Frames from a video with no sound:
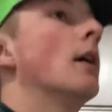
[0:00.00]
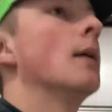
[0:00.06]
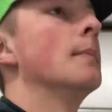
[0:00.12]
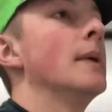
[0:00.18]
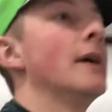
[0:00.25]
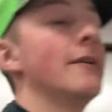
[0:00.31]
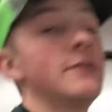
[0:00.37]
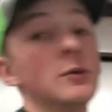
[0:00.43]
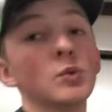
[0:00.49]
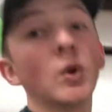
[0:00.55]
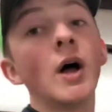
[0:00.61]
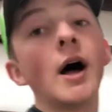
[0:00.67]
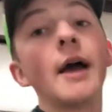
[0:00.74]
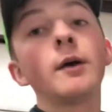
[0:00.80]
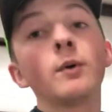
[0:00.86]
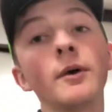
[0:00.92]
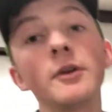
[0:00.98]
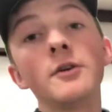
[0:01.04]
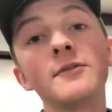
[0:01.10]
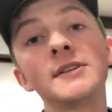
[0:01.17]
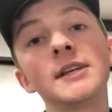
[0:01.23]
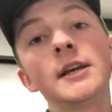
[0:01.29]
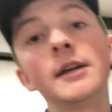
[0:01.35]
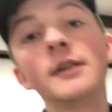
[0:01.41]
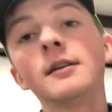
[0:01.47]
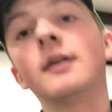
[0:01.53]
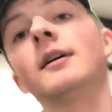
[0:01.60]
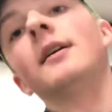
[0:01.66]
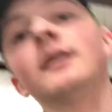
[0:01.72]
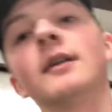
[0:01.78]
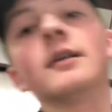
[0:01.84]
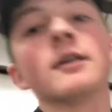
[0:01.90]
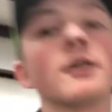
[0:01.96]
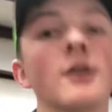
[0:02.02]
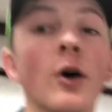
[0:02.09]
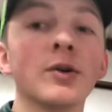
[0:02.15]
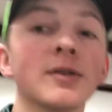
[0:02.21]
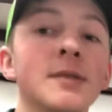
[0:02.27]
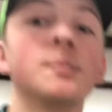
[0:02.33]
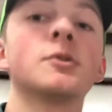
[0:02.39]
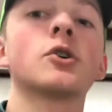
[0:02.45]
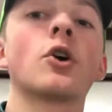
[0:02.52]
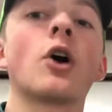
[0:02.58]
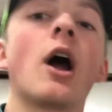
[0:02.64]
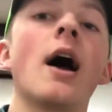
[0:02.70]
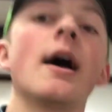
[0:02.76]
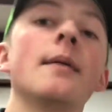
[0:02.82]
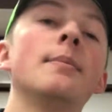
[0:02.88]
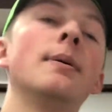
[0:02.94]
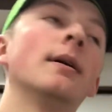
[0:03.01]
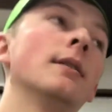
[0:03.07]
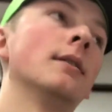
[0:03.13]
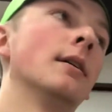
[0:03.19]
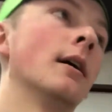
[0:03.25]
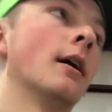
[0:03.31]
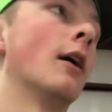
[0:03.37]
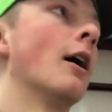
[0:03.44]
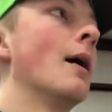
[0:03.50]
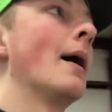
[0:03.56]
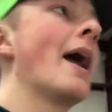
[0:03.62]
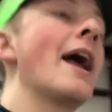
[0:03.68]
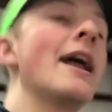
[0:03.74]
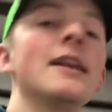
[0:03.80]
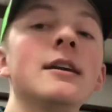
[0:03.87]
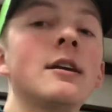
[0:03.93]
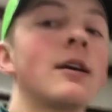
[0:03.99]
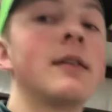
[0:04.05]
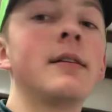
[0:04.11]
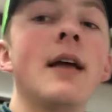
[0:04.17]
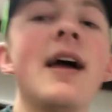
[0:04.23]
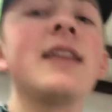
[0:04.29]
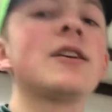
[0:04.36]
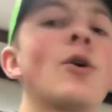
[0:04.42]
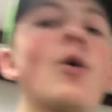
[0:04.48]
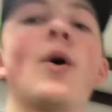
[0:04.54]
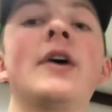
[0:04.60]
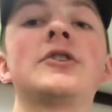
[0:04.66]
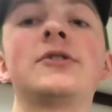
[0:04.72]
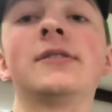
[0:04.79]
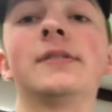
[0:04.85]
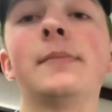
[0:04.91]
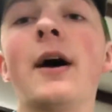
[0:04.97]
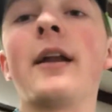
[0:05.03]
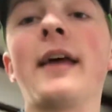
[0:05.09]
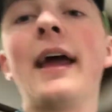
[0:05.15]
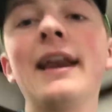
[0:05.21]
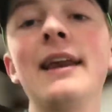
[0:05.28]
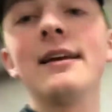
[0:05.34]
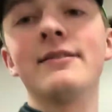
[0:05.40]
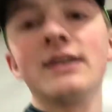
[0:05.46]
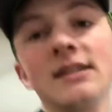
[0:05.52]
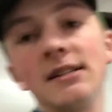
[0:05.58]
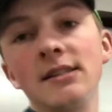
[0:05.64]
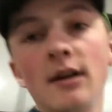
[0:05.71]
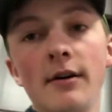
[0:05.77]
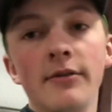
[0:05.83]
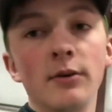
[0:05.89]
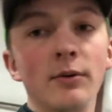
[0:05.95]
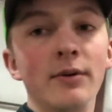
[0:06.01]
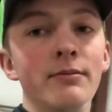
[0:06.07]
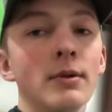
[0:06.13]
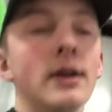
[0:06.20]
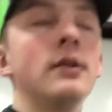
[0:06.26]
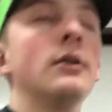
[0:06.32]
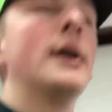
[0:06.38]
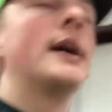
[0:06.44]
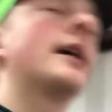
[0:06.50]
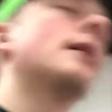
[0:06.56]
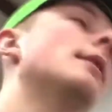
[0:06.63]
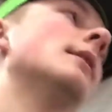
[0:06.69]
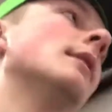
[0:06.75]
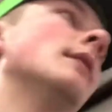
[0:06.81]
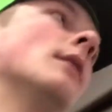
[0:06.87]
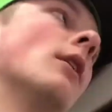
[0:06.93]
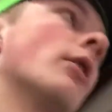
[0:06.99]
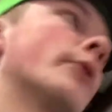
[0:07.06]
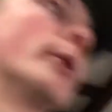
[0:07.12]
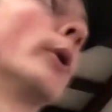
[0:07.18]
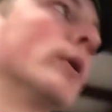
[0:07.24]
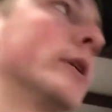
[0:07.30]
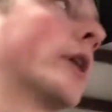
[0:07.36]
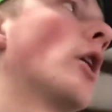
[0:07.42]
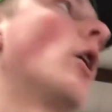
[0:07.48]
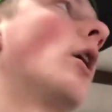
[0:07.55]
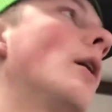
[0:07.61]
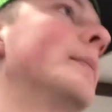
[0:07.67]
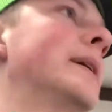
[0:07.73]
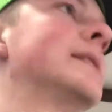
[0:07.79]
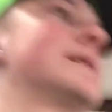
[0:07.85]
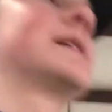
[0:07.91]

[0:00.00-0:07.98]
If you like what you've seen, go subscribe. Any questions about any of this stuff that we've been doing, throw it in the comments.